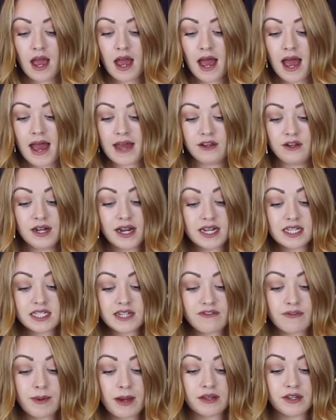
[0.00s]
And you let it
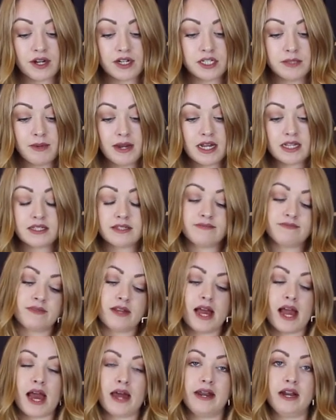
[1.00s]
sit for about thirty minutes.
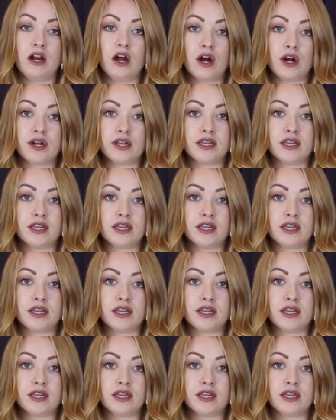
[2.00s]
Any longer